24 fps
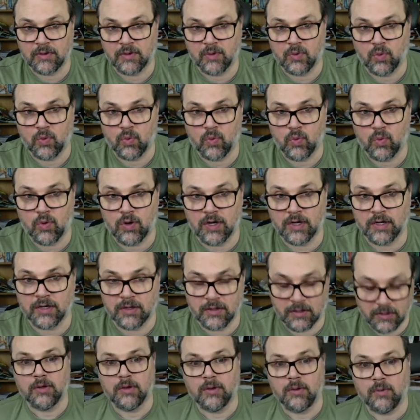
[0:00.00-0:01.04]
1,
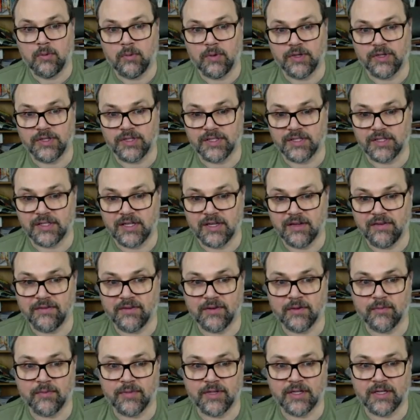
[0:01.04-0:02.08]
which is
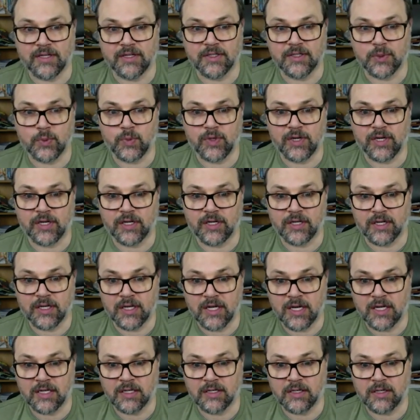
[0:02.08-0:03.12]
given because we are
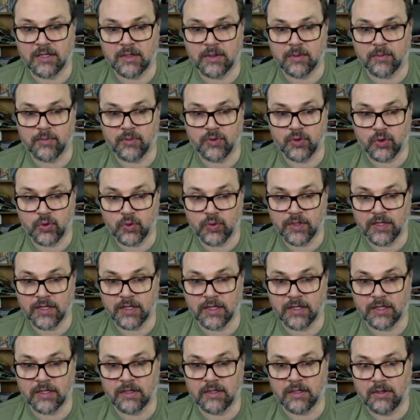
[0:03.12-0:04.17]
not
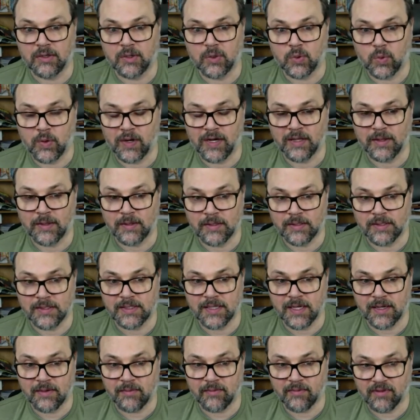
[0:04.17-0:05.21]
computing quite the
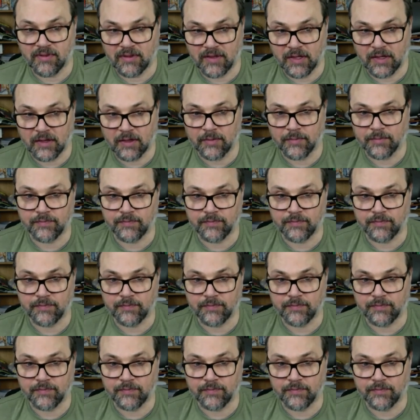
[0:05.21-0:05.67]
same thing.